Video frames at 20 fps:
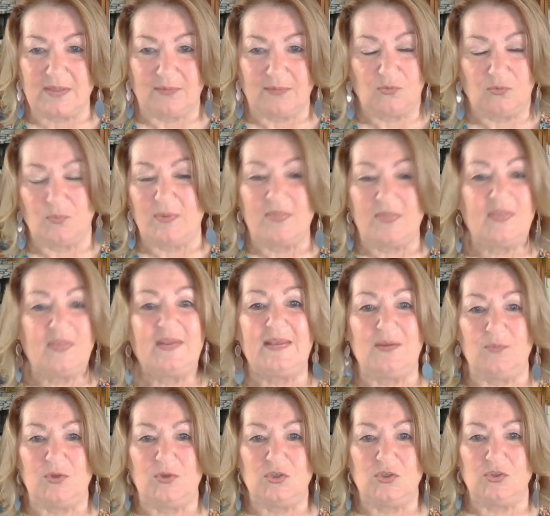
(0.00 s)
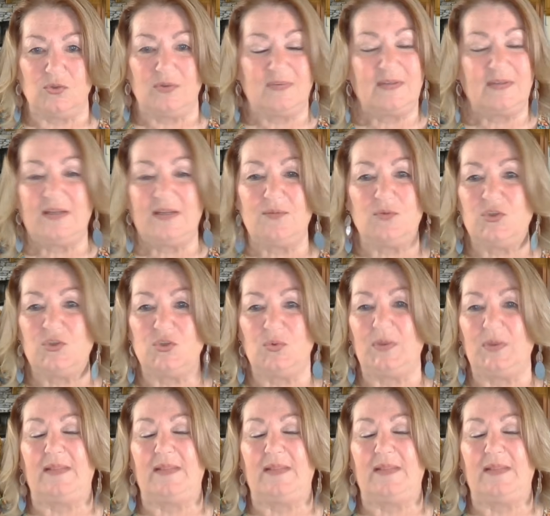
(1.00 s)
That was one thing he wouldn't do. He said he would do